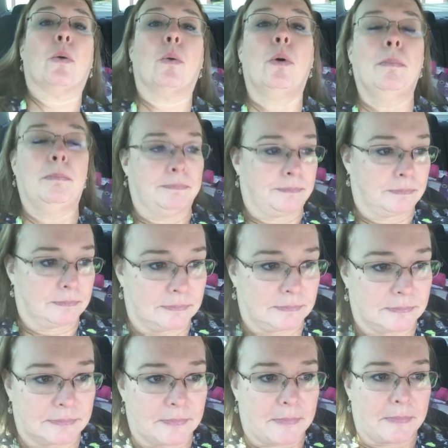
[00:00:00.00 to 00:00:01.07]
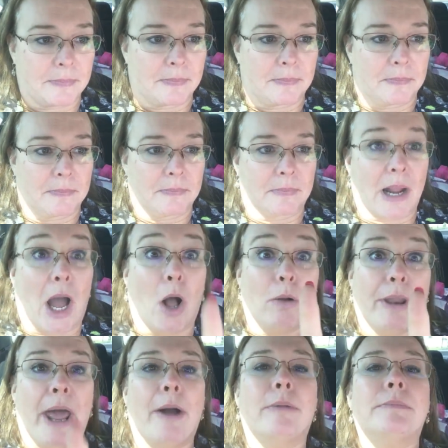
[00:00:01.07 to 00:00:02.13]
Whoop.
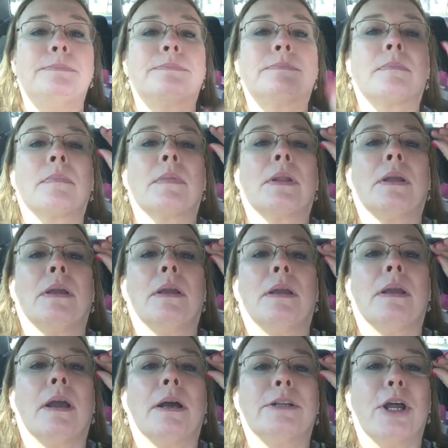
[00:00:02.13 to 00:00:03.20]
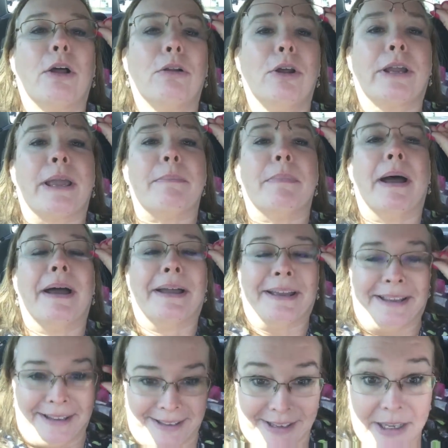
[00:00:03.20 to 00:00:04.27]
Hold on. Don't look at my...
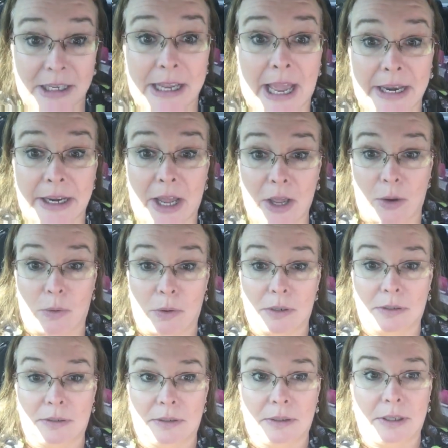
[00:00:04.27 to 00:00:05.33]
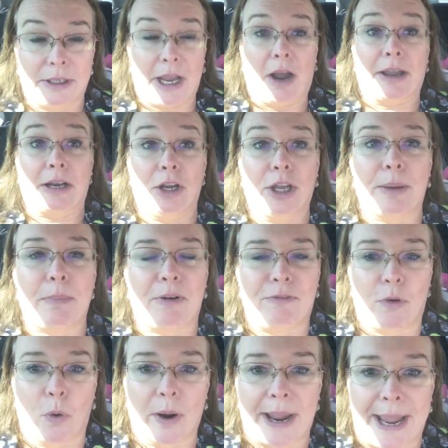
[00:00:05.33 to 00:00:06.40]
Yeah, I know. Y'all can look at my
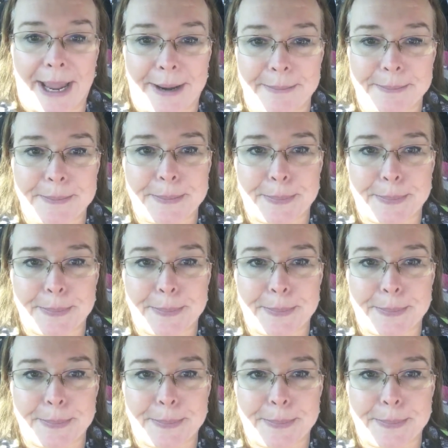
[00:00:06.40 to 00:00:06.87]
forehead.